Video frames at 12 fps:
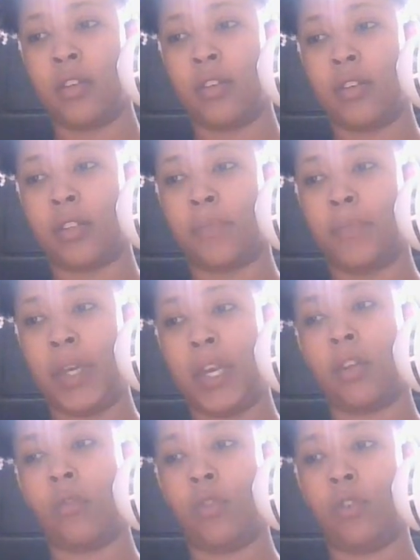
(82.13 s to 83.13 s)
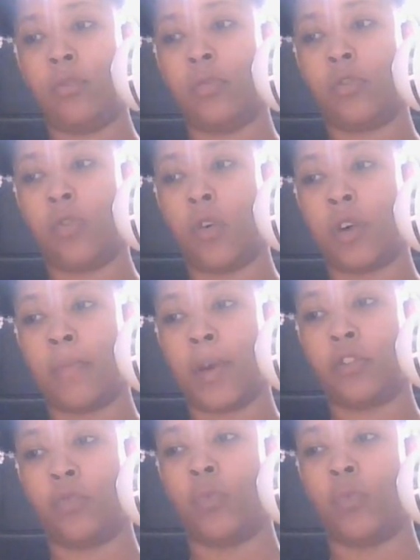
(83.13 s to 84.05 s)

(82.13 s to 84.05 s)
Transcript: They're speaking on you, talking about you,